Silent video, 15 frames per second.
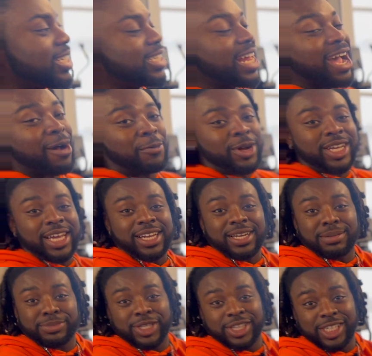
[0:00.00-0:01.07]
Now we're getting
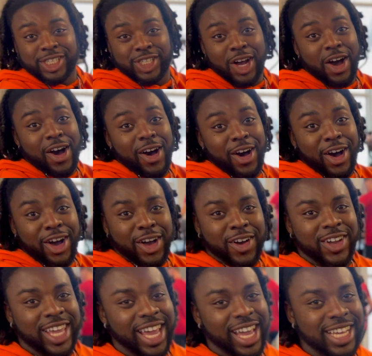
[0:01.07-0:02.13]
up to the jog,
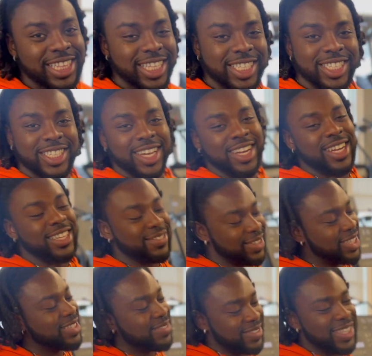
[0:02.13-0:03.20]
okay? This is
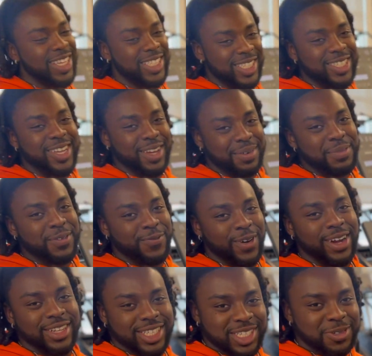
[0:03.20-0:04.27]
gonna be
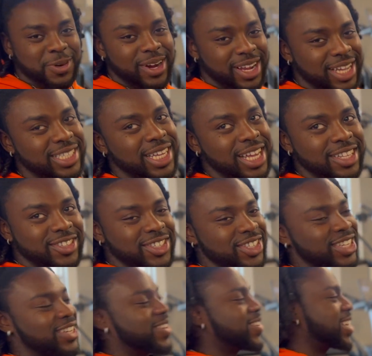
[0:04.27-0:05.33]
fun. This is where it gets
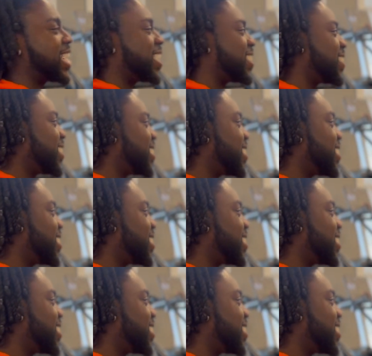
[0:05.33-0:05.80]
interesting, okay?